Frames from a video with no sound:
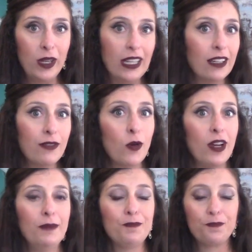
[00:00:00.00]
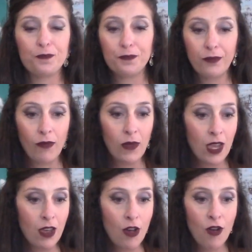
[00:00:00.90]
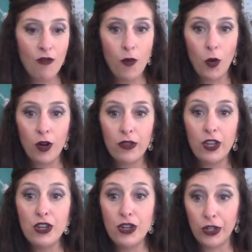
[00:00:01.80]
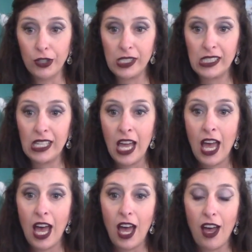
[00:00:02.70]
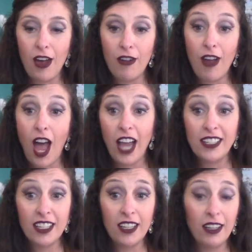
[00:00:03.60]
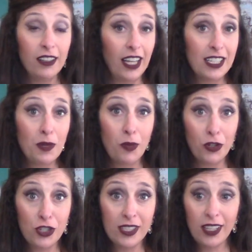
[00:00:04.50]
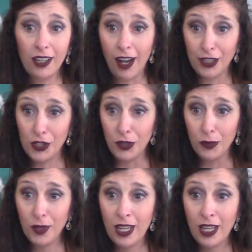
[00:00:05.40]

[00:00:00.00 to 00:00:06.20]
we needed for it. For the nurse, I did elect to purchase a costume.